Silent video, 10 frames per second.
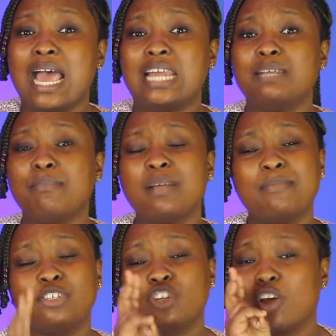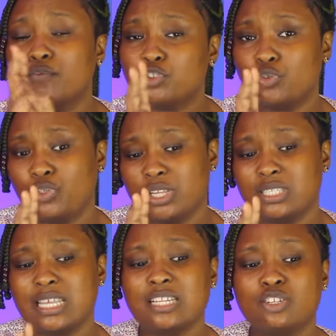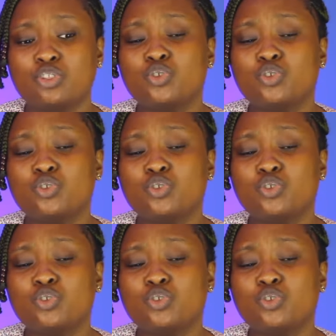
And he made mention of two things. He said the